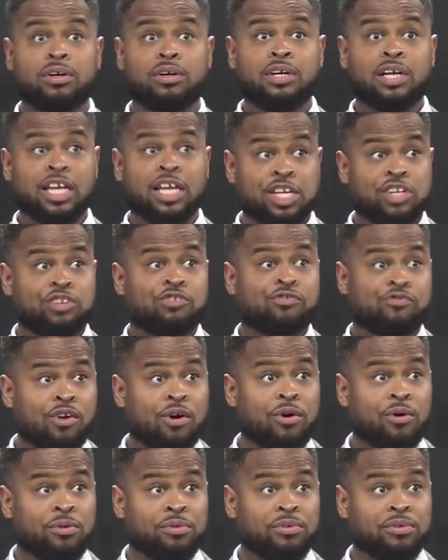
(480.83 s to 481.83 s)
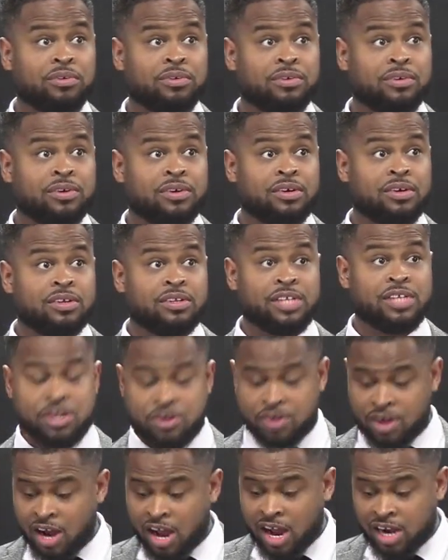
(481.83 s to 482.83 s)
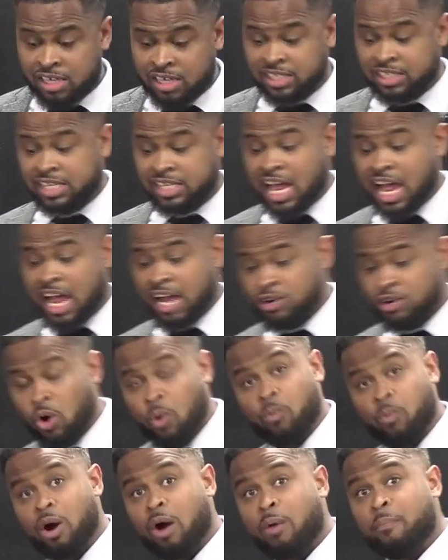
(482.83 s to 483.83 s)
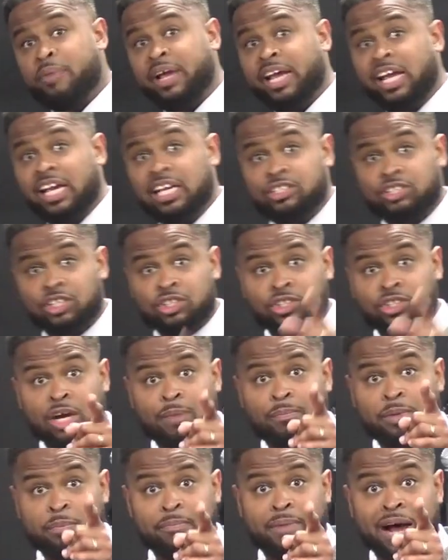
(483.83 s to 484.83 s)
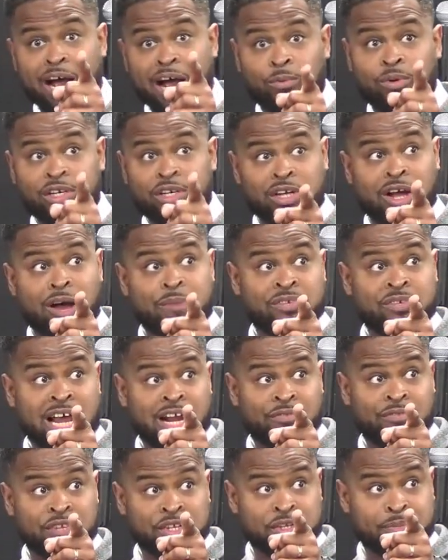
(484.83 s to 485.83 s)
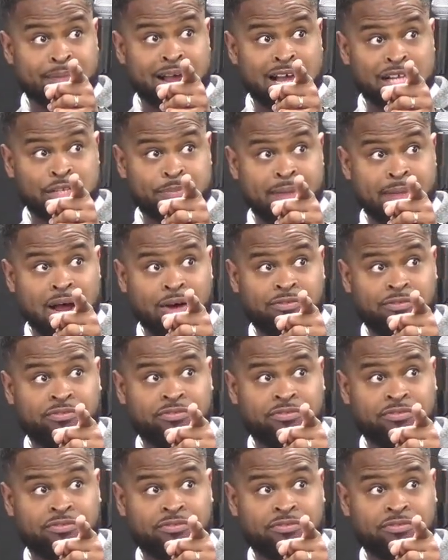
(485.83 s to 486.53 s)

his throne, that you got to understand your well-being is determined by what comes out of this man's mouth.